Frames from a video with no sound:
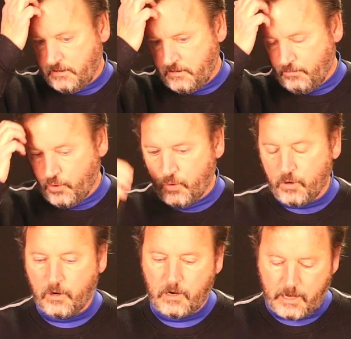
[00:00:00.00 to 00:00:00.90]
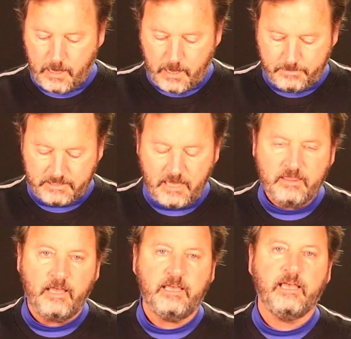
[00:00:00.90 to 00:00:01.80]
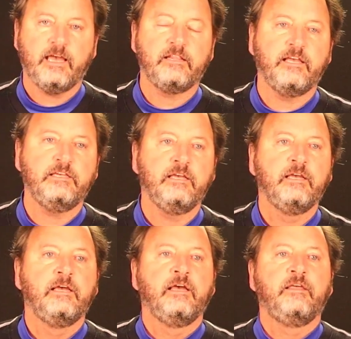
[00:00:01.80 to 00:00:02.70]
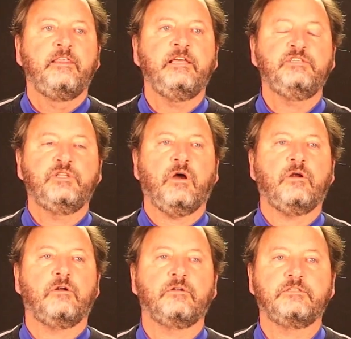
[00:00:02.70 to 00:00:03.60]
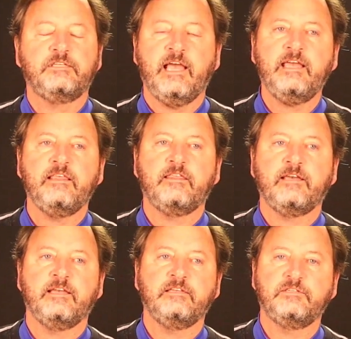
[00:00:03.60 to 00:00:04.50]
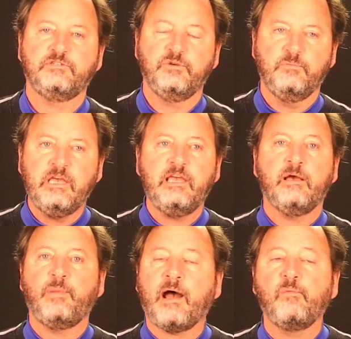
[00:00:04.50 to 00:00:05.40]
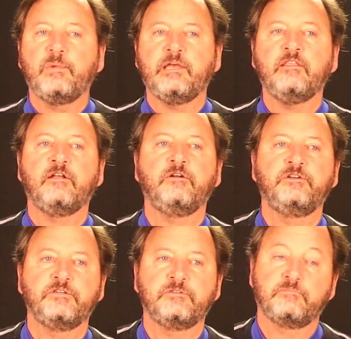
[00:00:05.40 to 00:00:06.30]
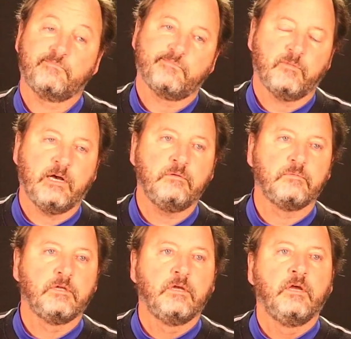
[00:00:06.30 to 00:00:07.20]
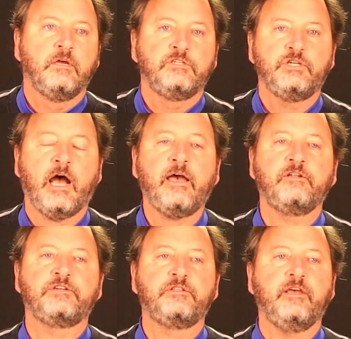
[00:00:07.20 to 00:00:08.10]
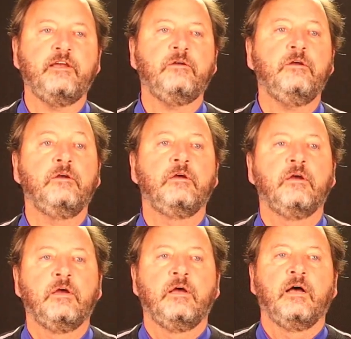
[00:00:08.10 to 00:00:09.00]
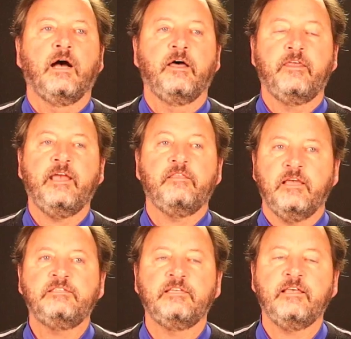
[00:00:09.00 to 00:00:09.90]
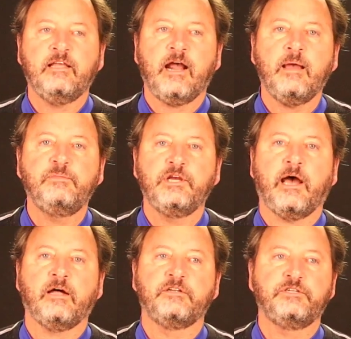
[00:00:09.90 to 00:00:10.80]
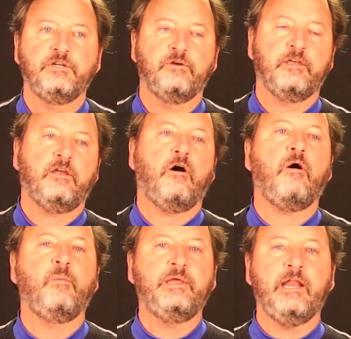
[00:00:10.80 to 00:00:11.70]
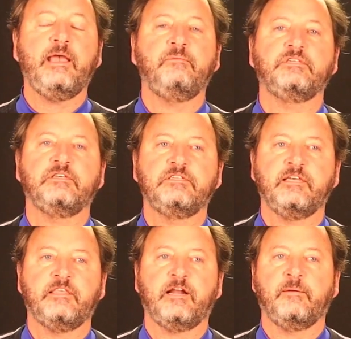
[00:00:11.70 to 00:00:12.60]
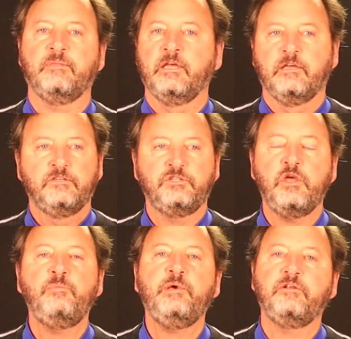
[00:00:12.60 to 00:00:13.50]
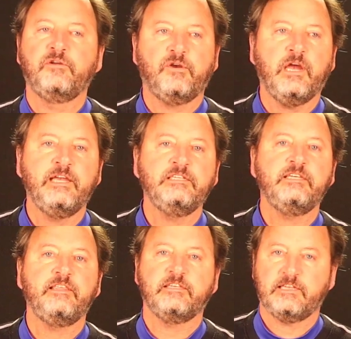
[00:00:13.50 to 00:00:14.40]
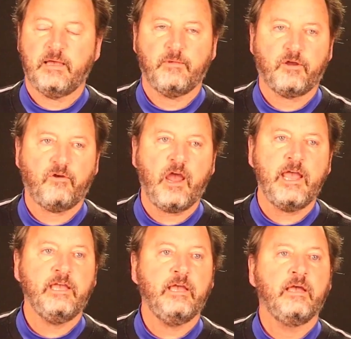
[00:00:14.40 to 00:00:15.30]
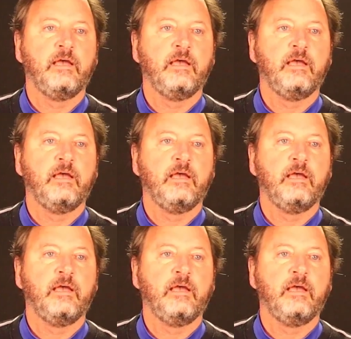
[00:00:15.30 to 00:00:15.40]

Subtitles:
the more upset they get, and they start saying things to me about me that are just, well, childish. They say that I'm childish. They call me names. They say that I'm stupid and crazy. They say I'm a crank.